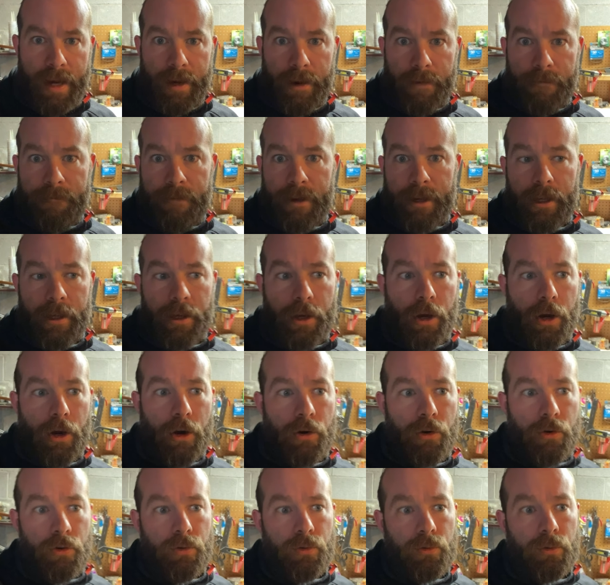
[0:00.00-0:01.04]
a
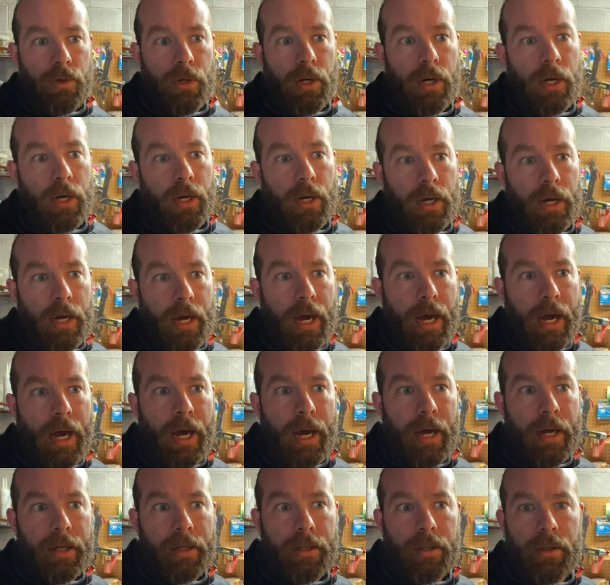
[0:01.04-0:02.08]
video
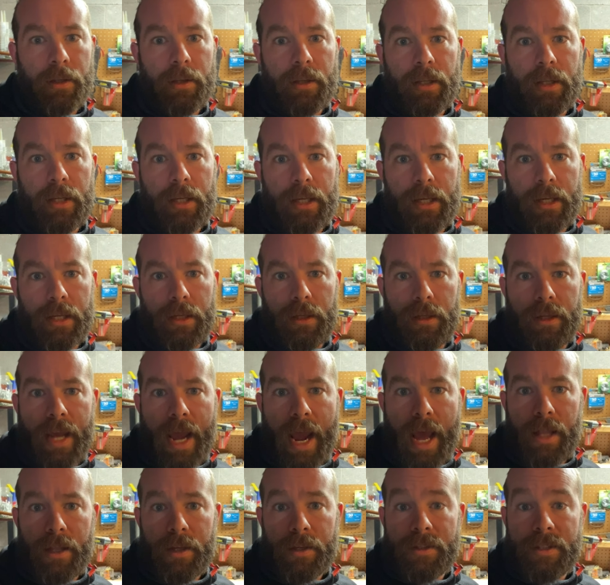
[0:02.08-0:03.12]
on the
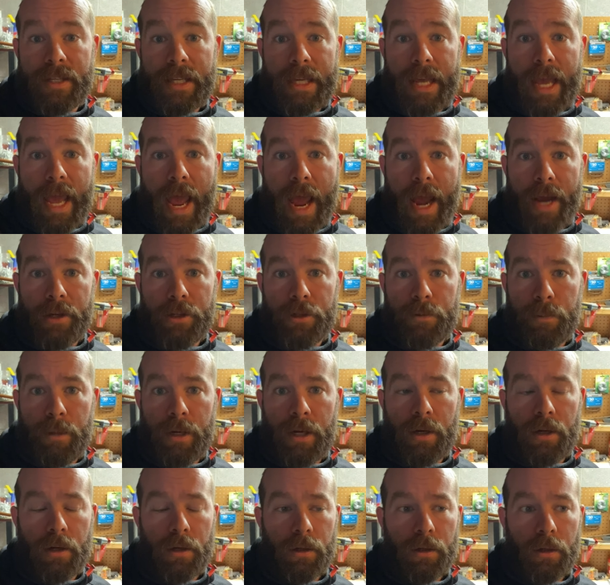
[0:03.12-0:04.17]
Galaxy
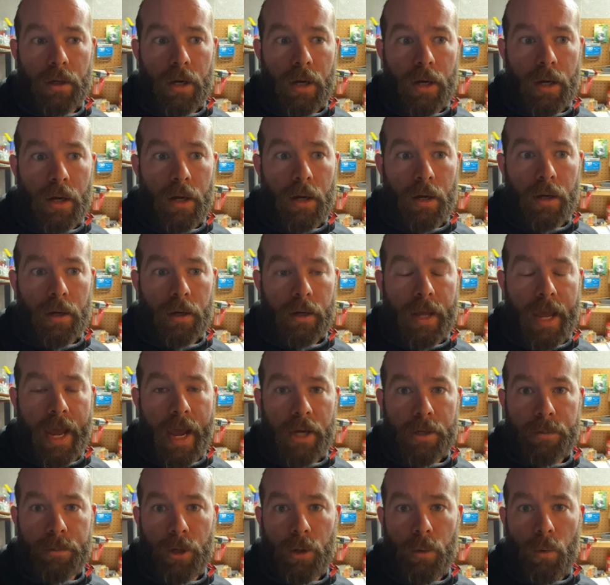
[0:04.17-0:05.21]
cashmere
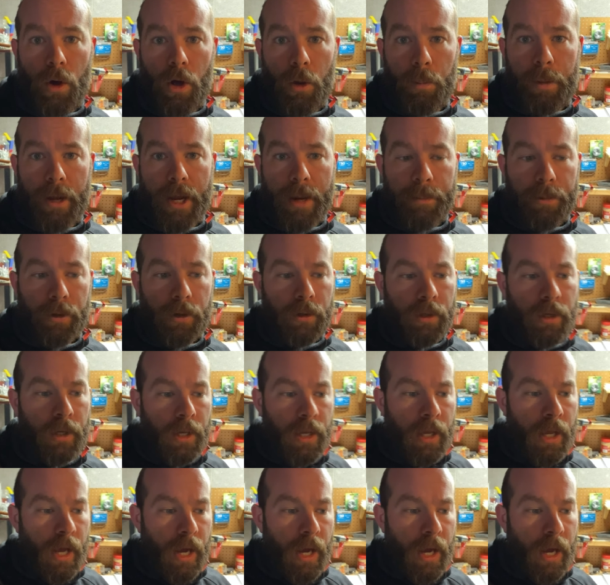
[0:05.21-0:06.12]
wallpaper.